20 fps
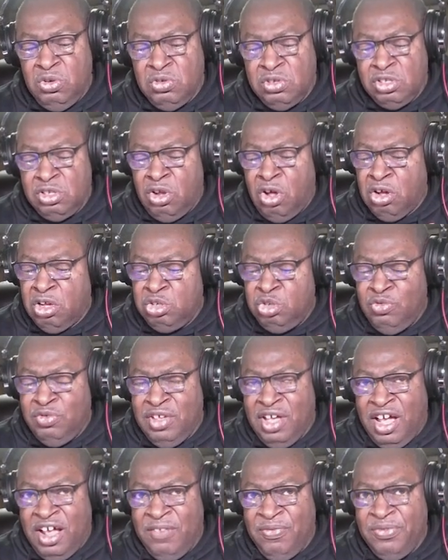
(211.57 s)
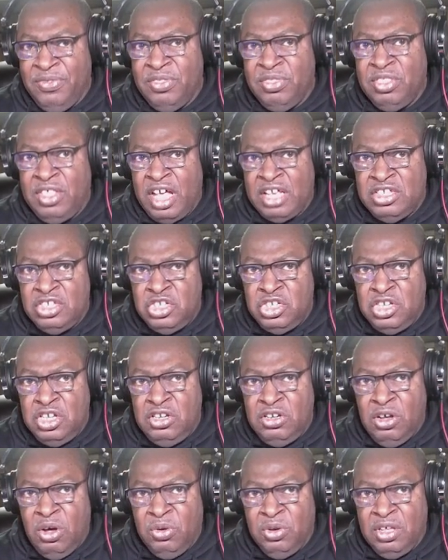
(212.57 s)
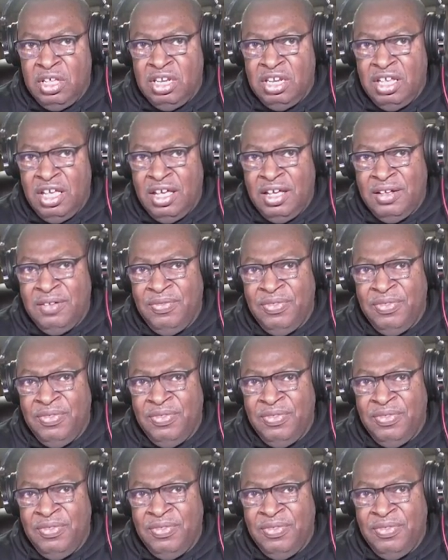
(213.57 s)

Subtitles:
as long as you got that G note in there.